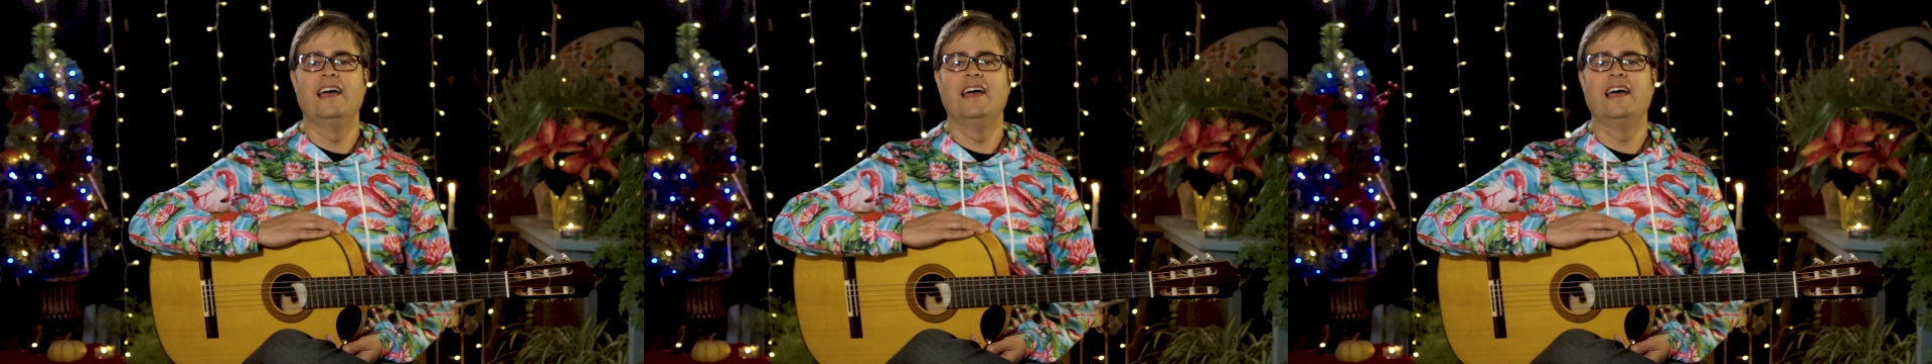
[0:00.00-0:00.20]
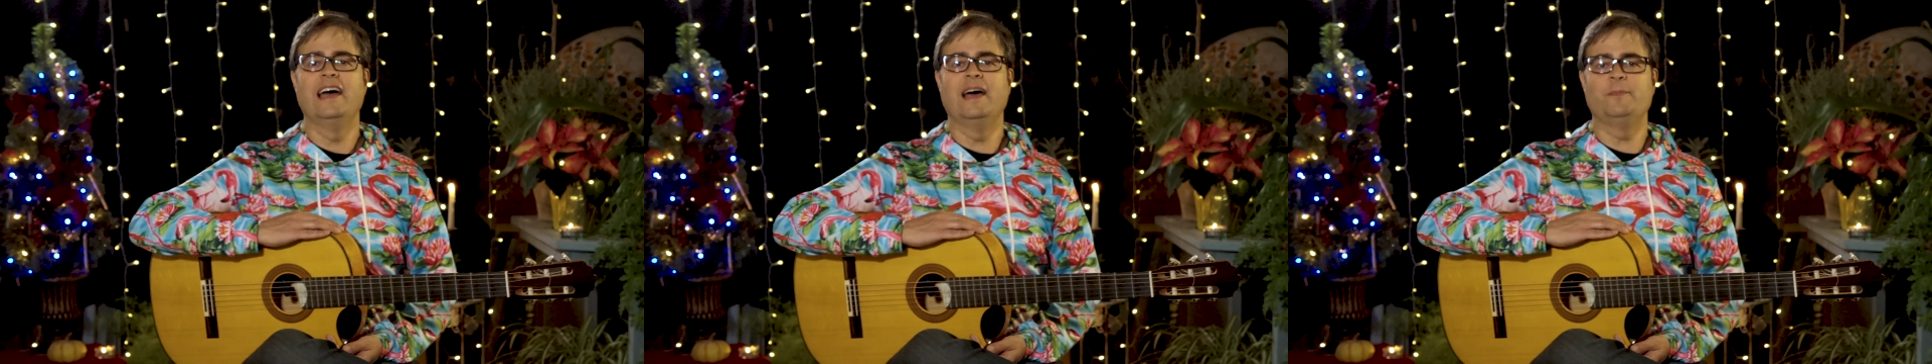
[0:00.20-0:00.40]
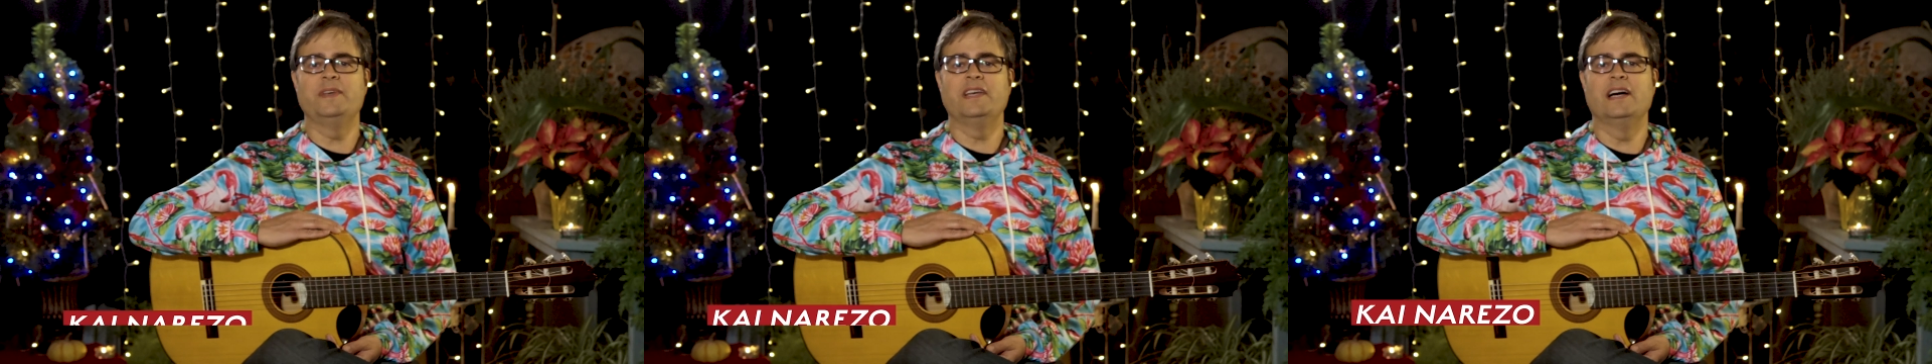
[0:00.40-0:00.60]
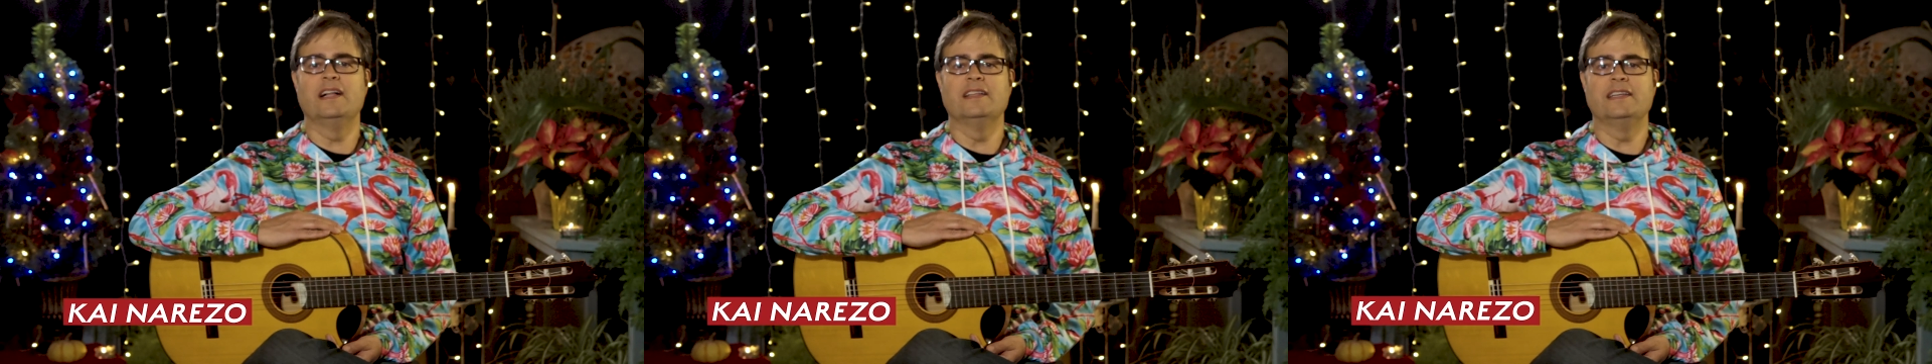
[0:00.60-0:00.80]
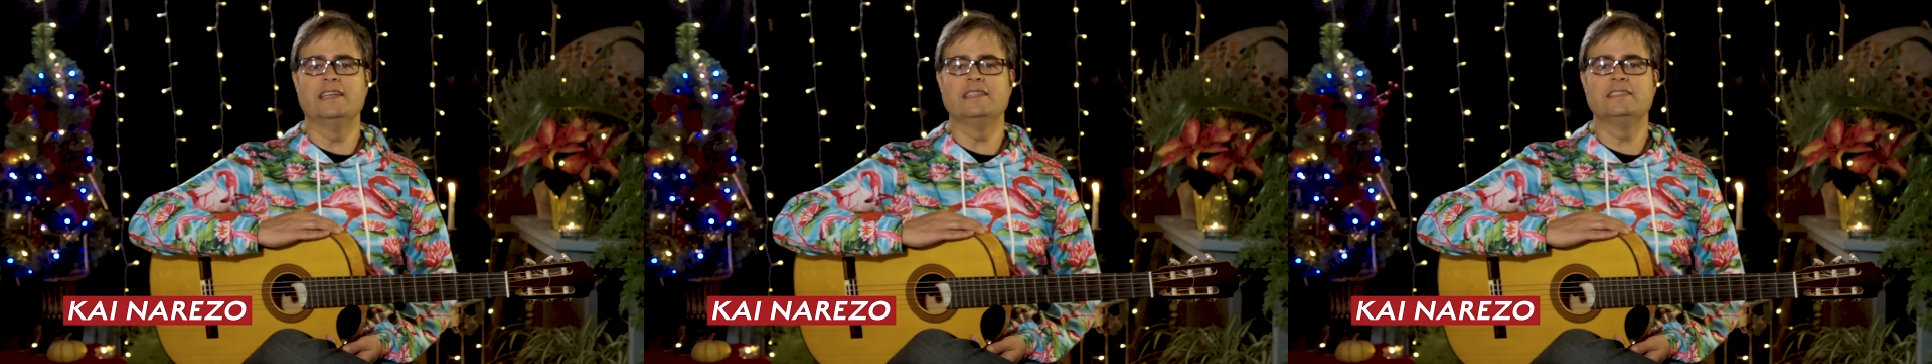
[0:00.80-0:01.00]
Happy
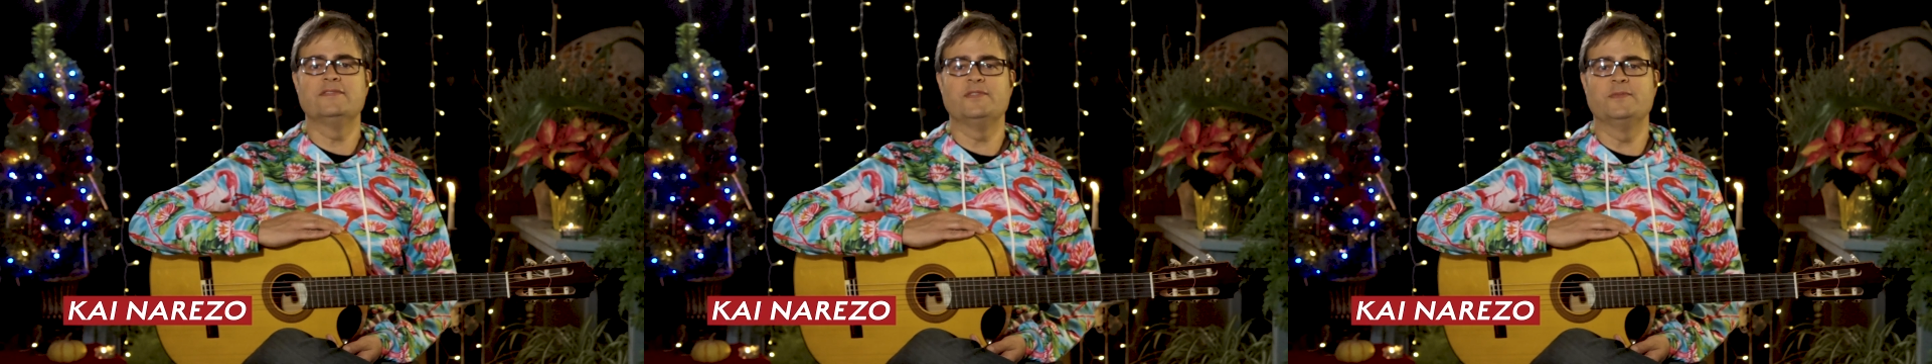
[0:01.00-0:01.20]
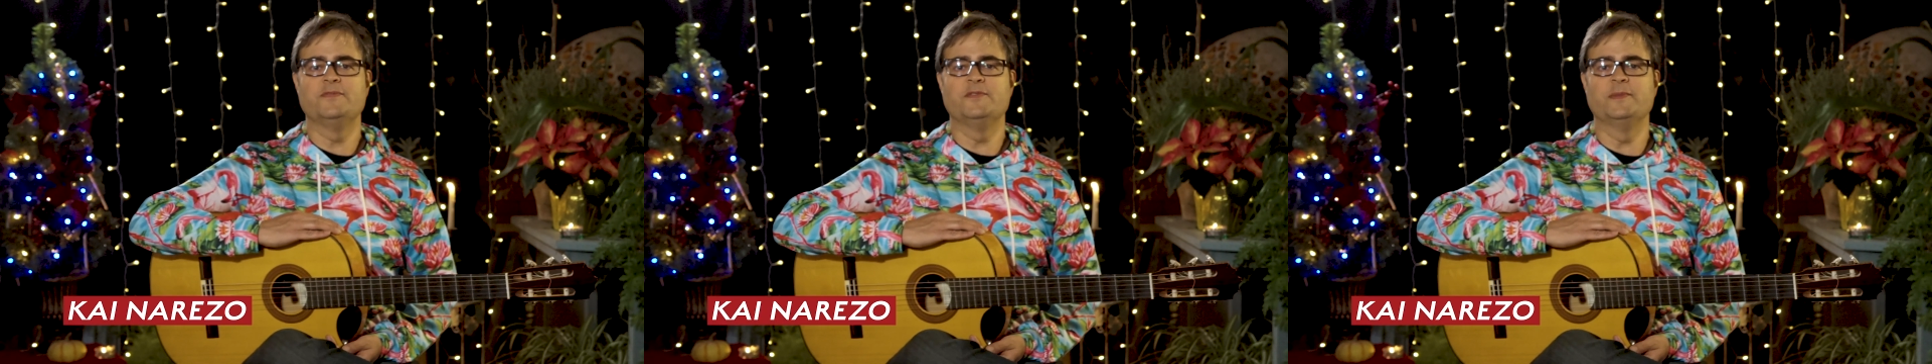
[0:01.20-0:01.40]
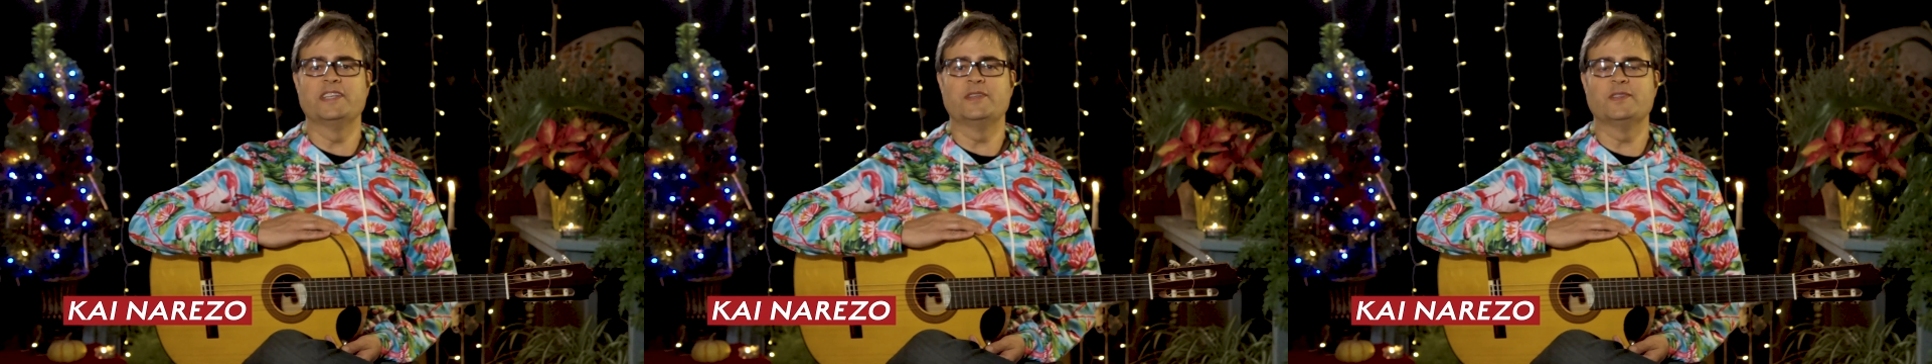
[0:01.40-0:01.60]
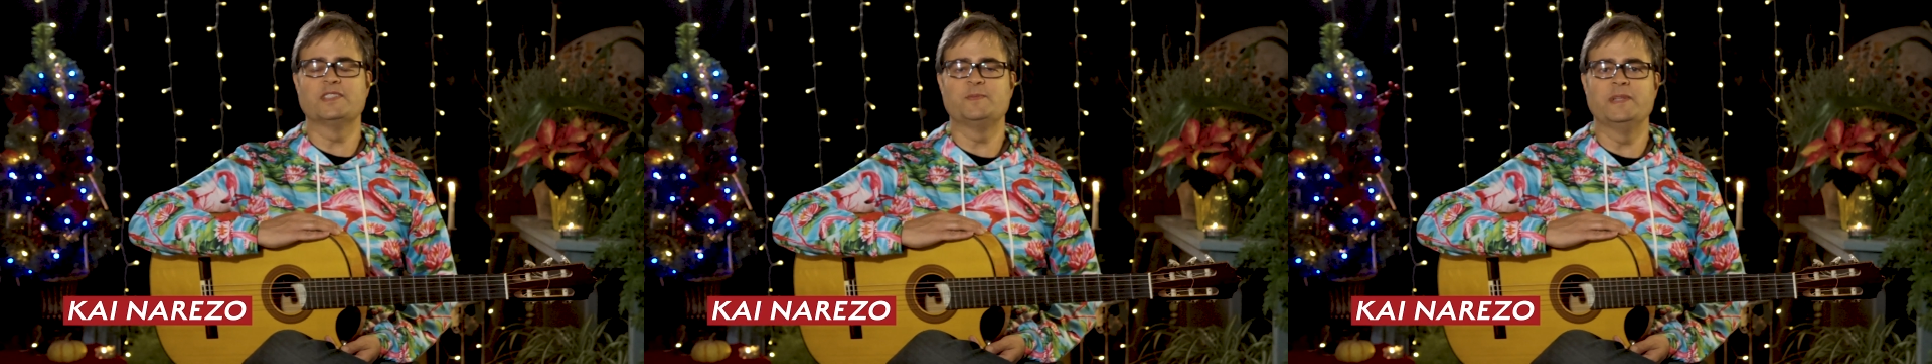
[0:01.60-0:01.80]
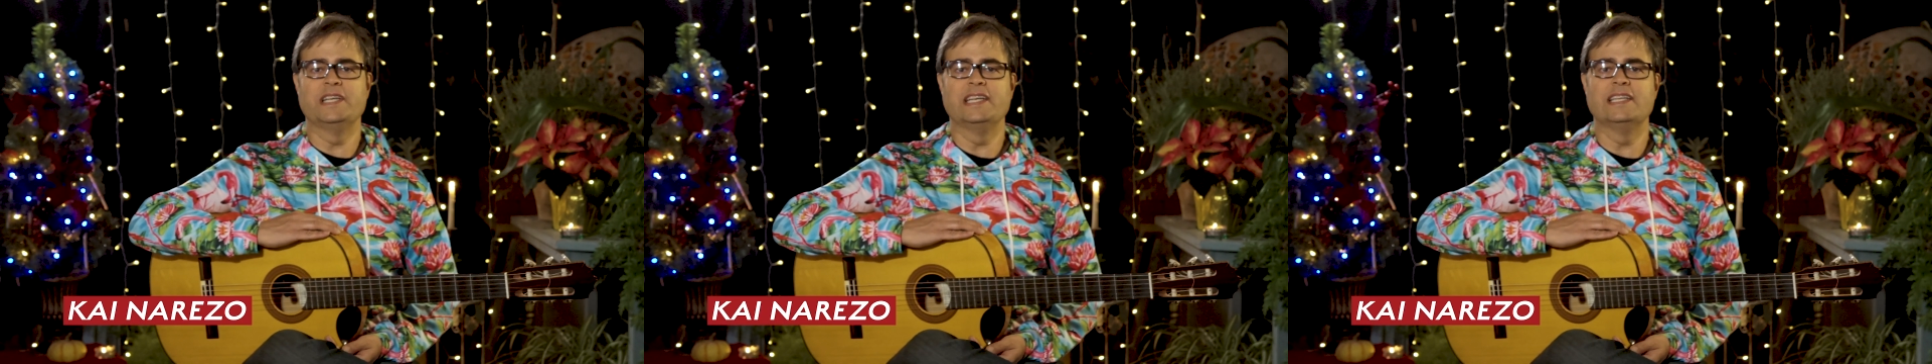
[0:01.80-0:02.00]
holidays from Flamenco
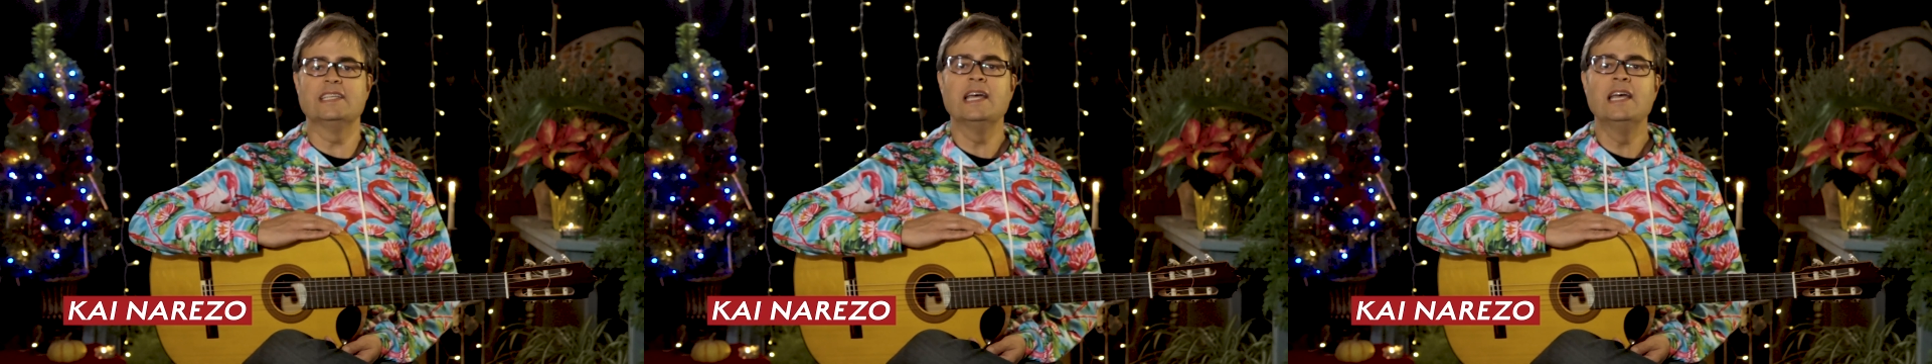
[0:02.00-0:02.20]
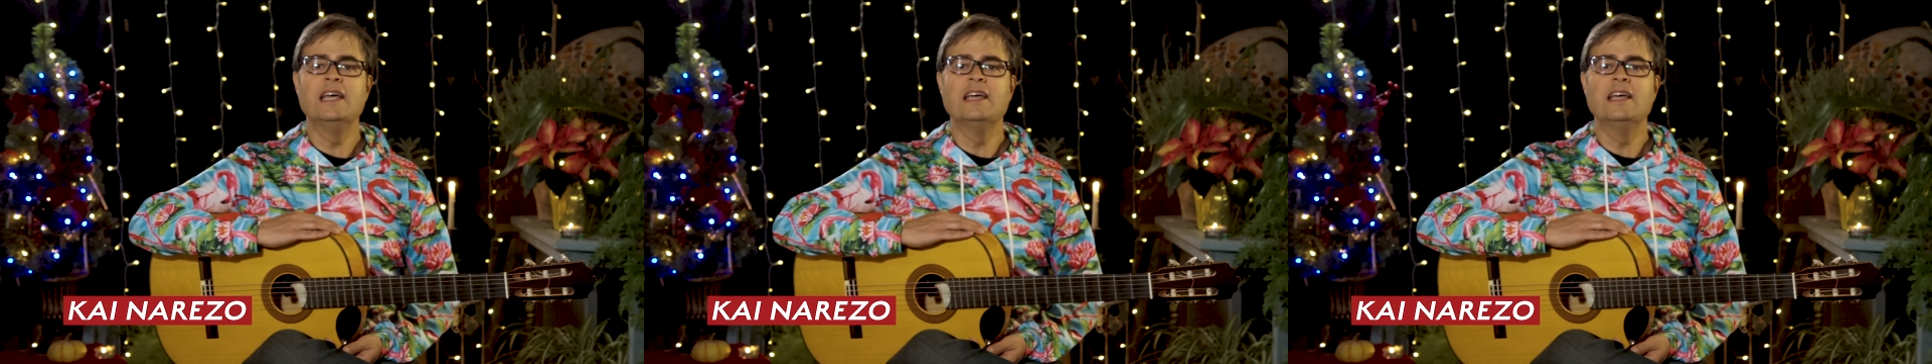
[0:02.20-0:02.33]
Explained.